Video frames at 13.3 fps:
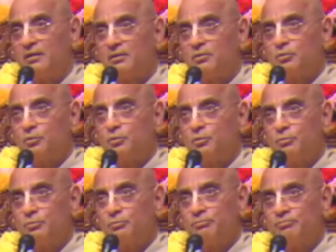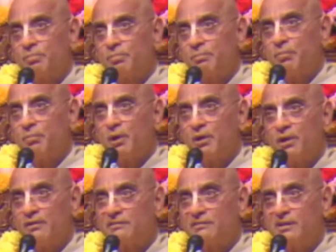two burning
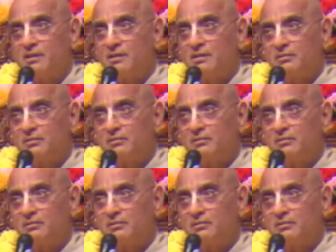cinders,